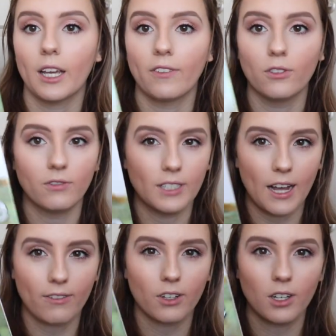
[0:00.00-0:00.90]
If you've
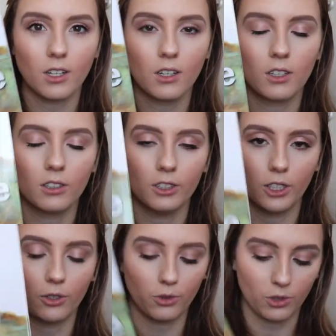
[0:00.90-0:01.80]
never
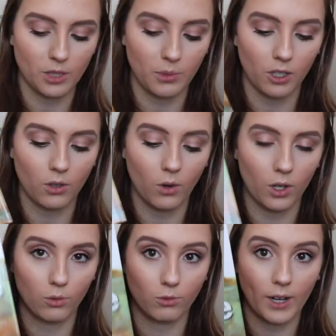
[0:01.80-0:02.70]
looked through this book
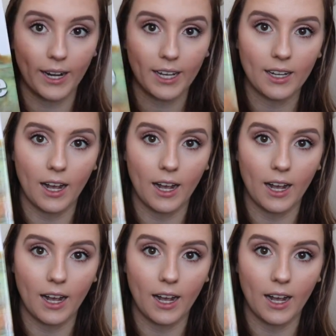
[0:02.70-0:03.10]
or read it,